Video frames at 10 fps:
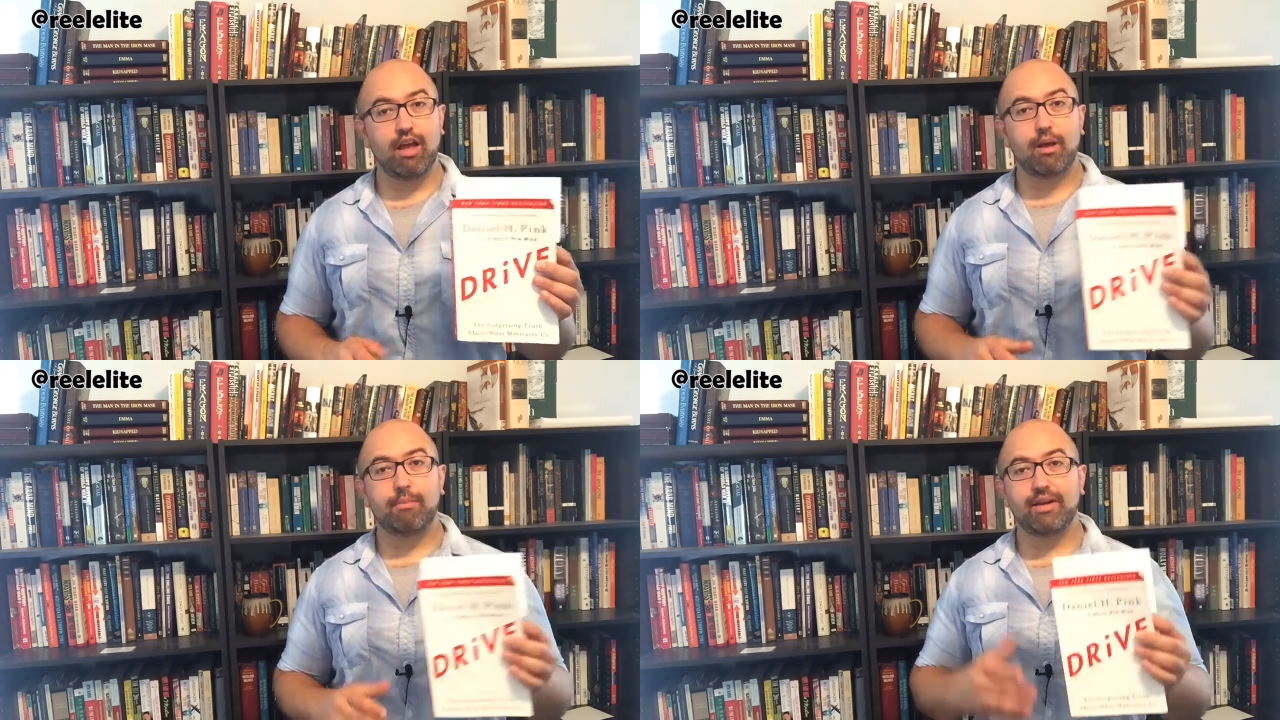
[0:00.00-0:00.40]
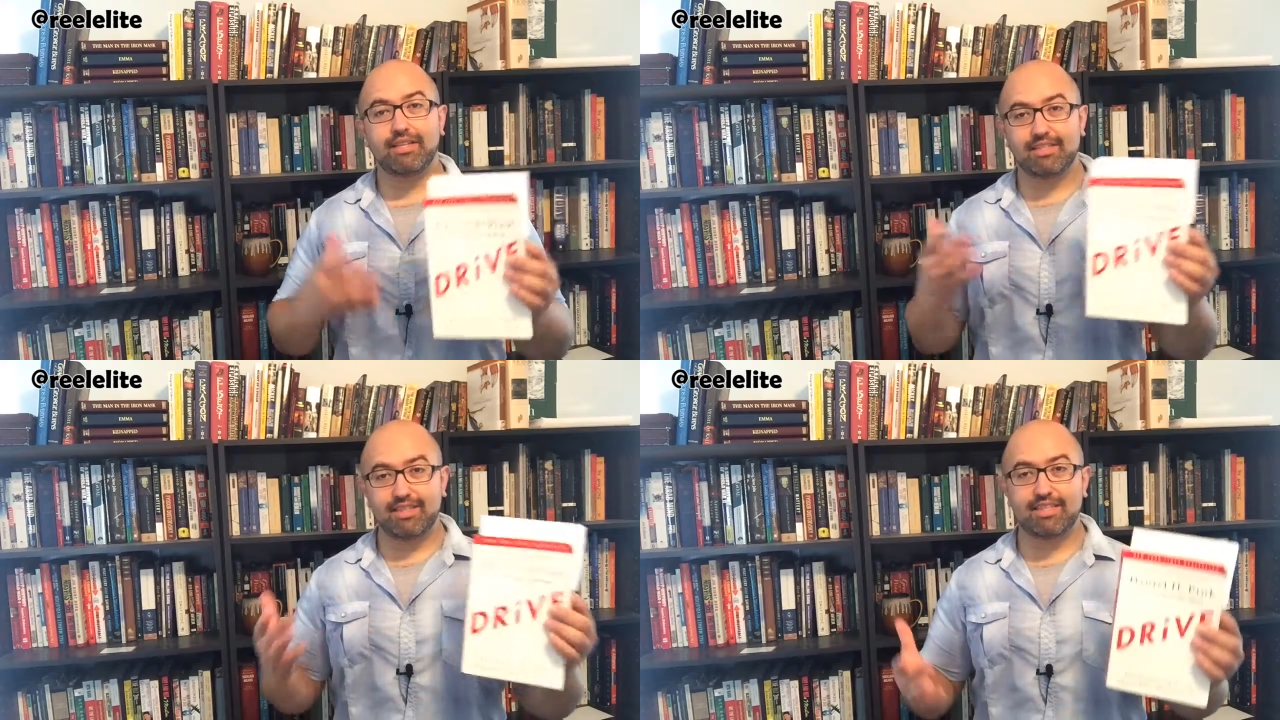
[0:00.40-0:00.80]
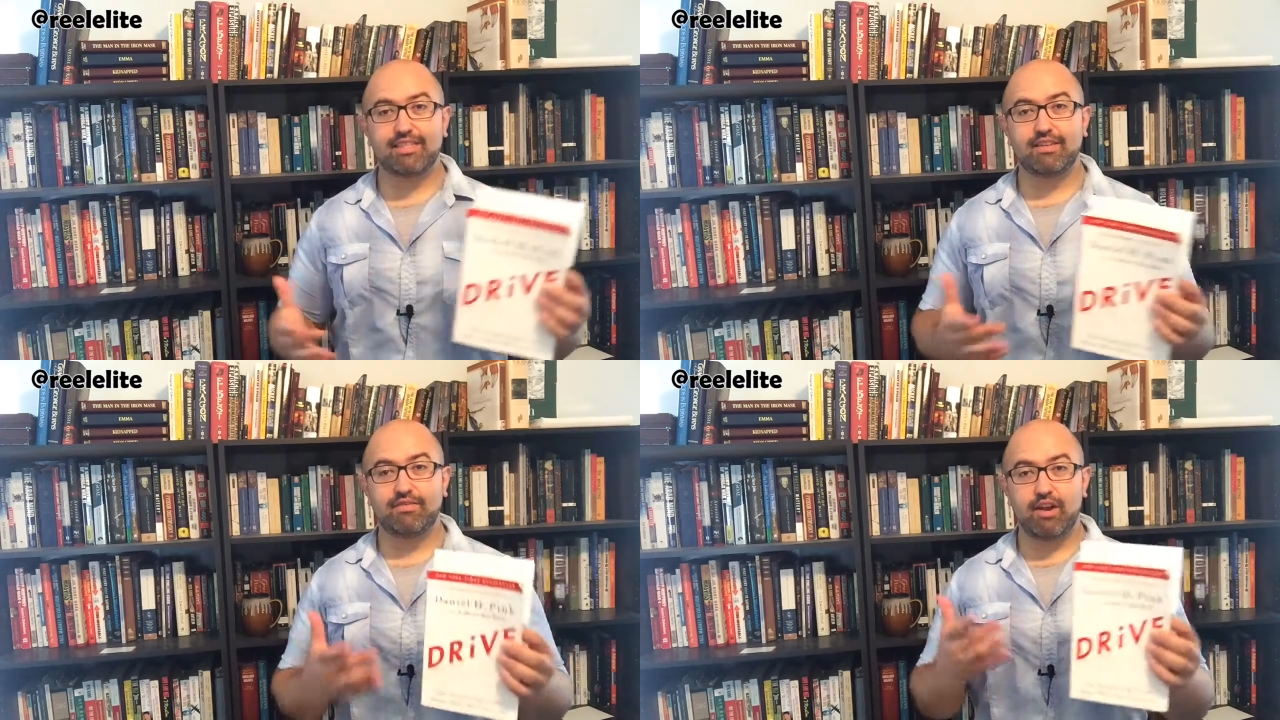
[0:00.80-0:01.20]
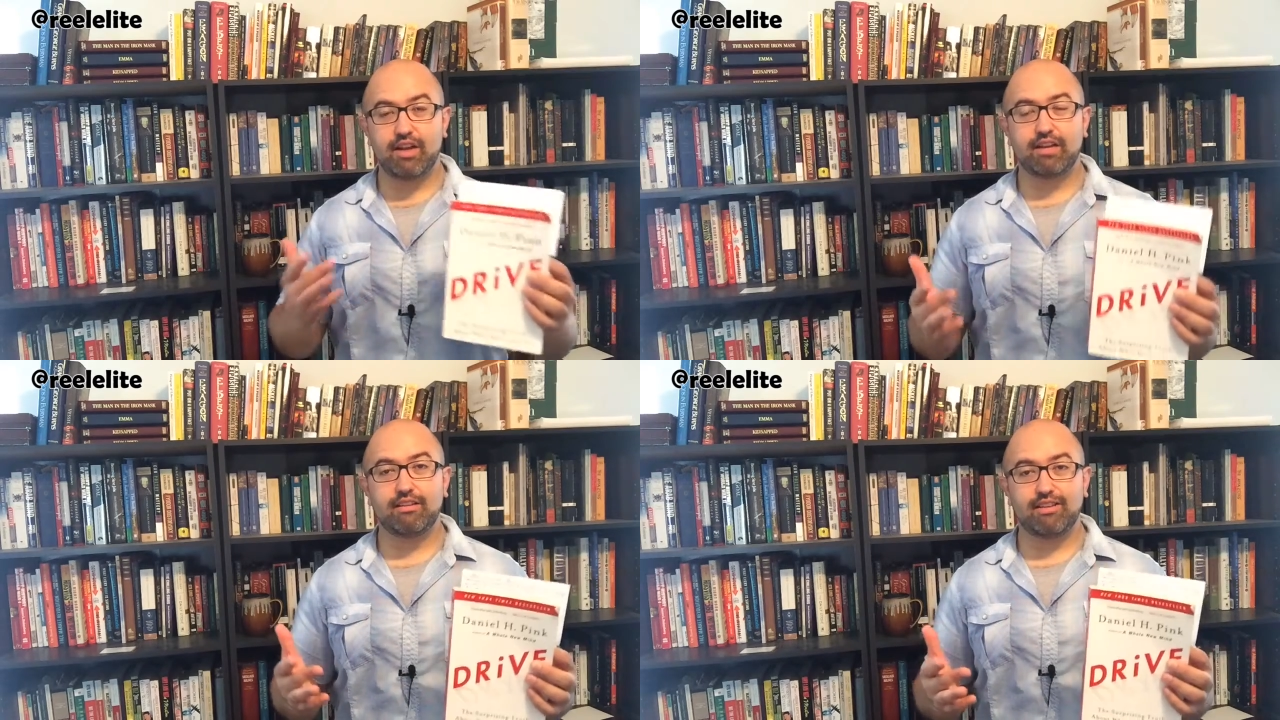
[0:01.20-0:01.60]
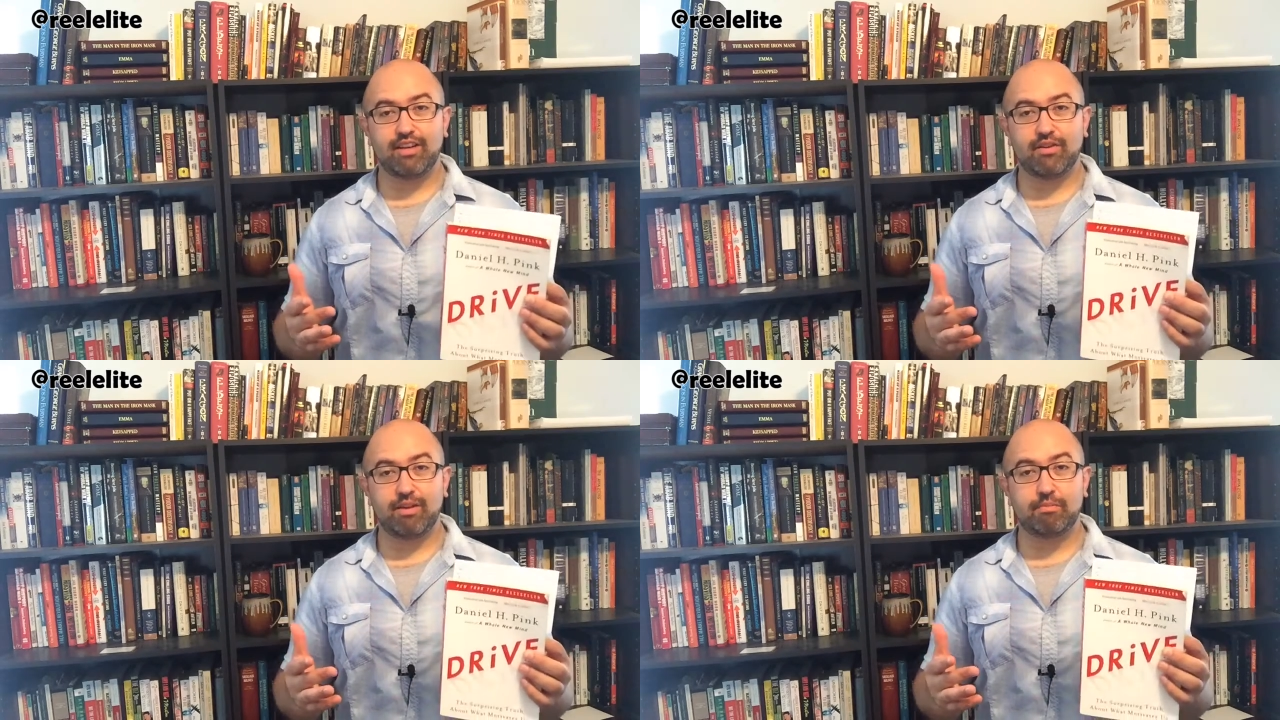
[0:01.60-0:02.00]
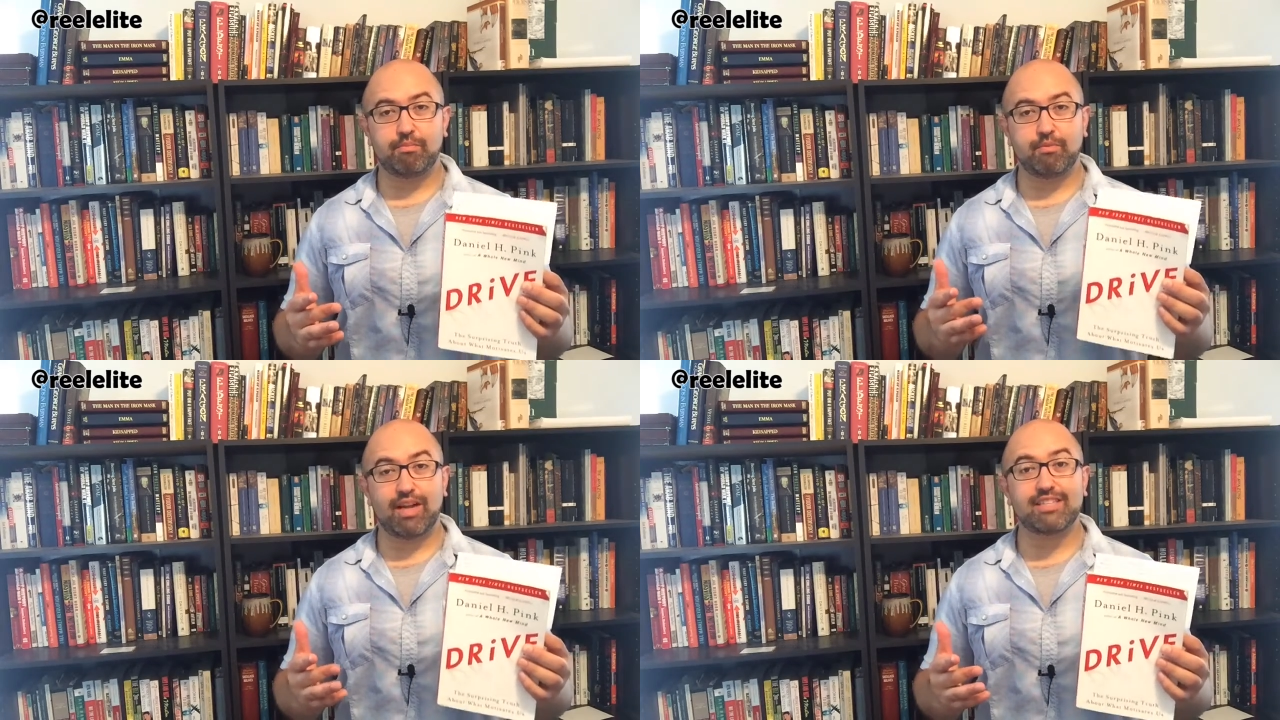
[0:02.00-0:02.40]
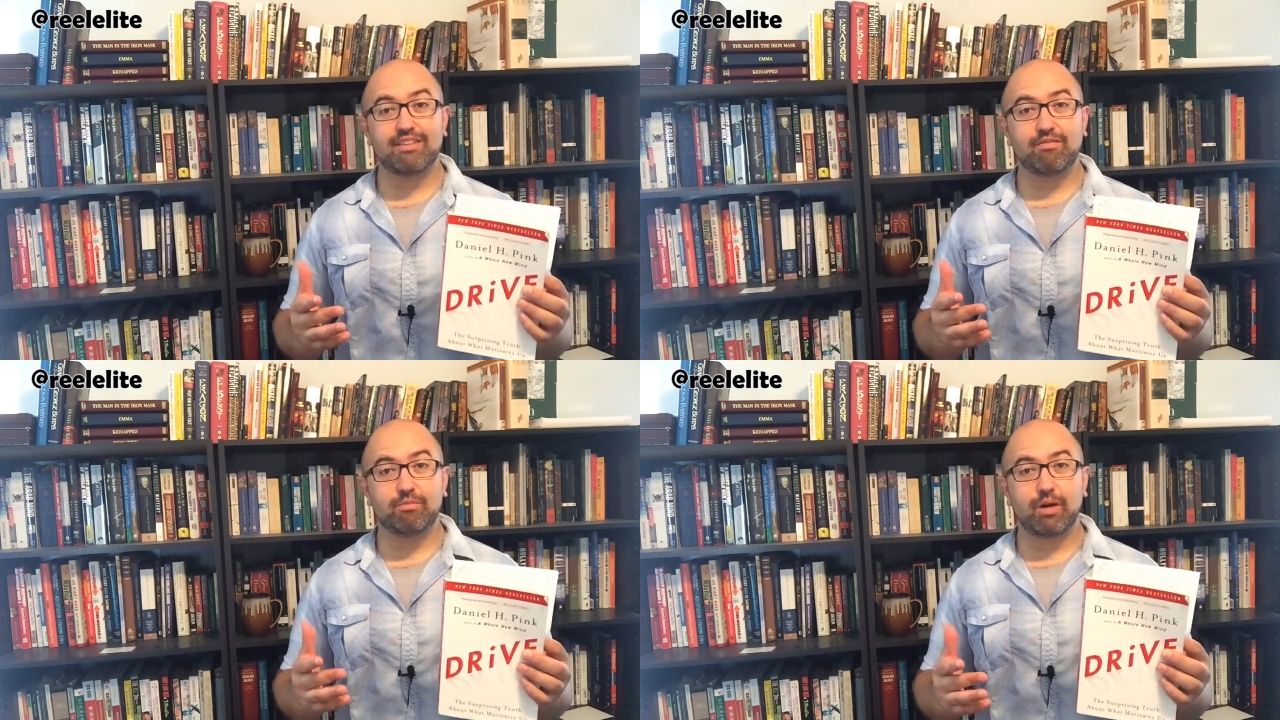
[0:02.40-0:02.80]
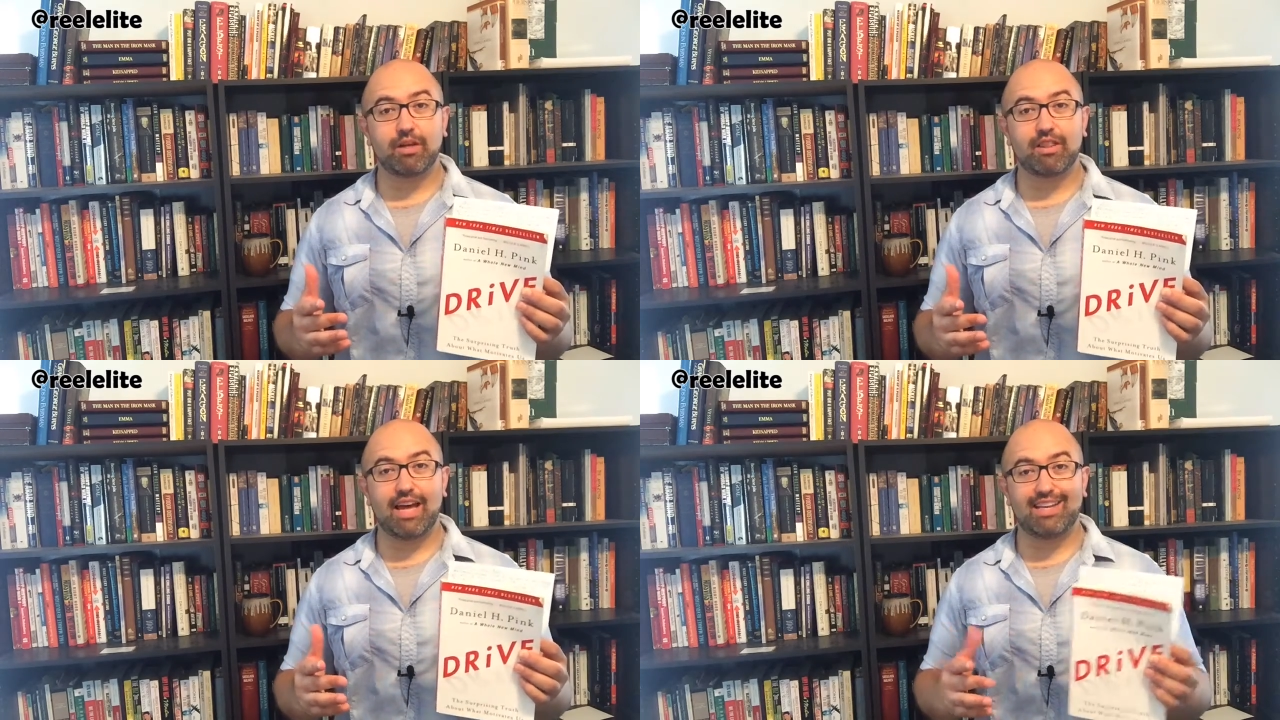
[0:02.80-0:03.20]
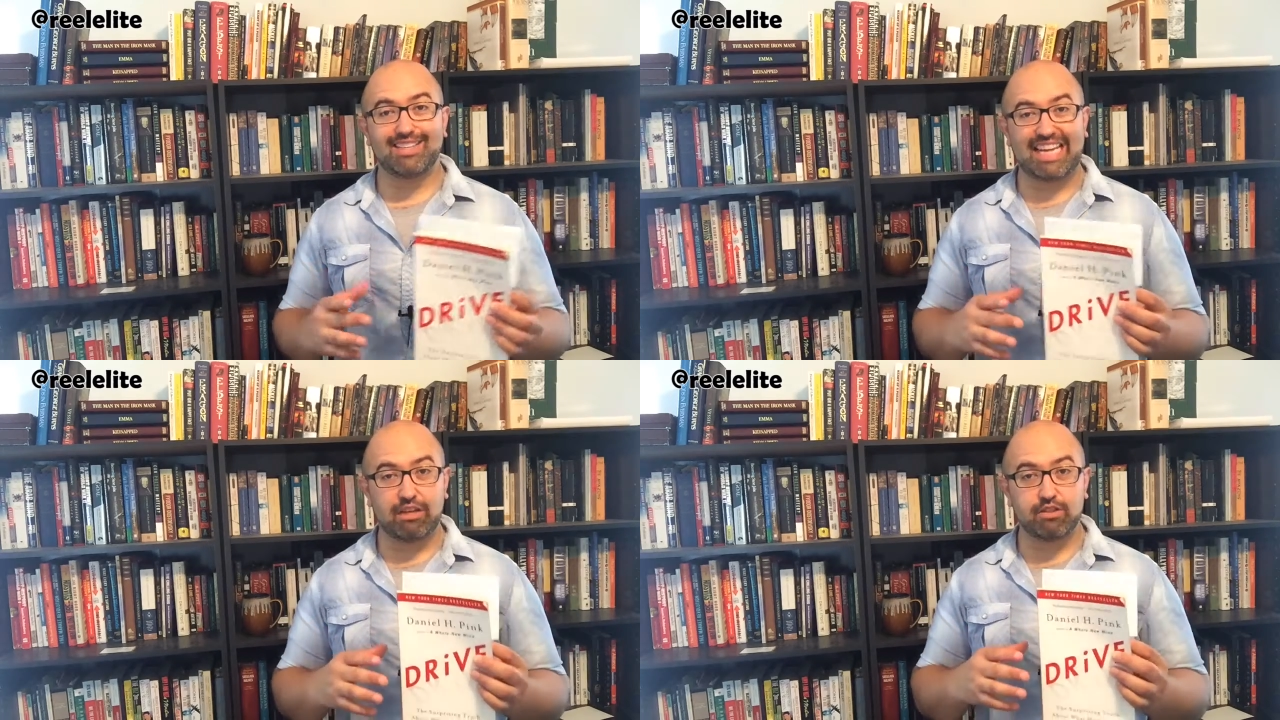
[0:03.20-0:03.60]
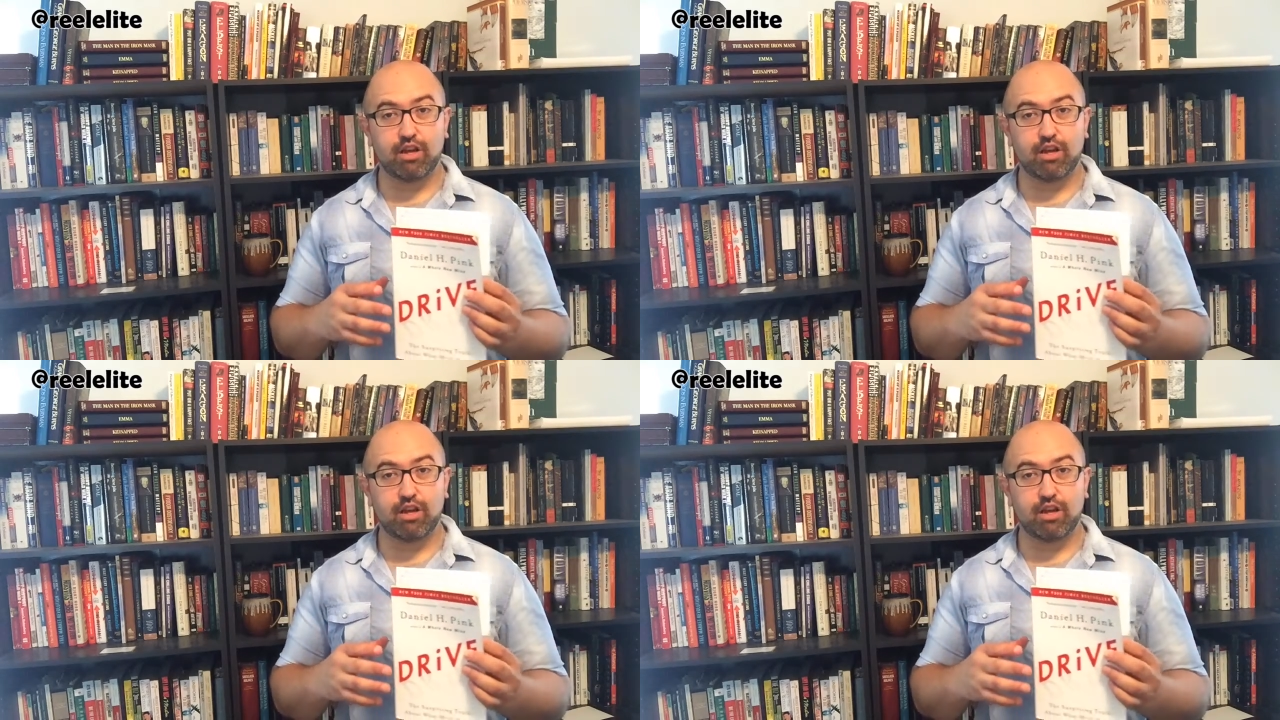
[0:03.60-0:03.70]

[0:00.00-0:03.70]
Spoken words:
because this is a very impressive book that tells